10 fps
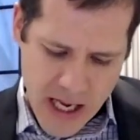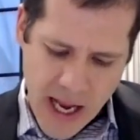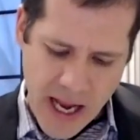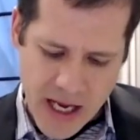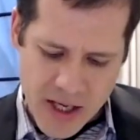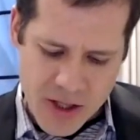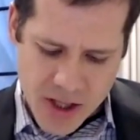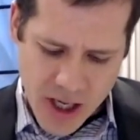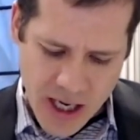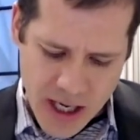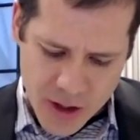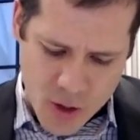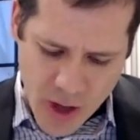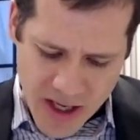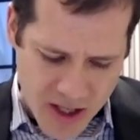And
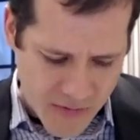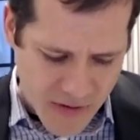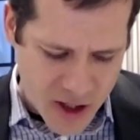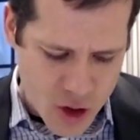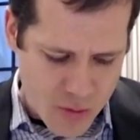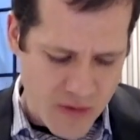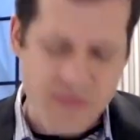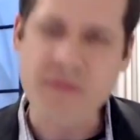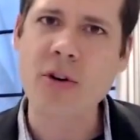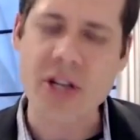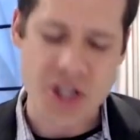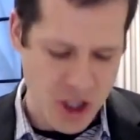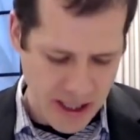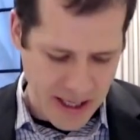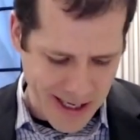you identify human flourishing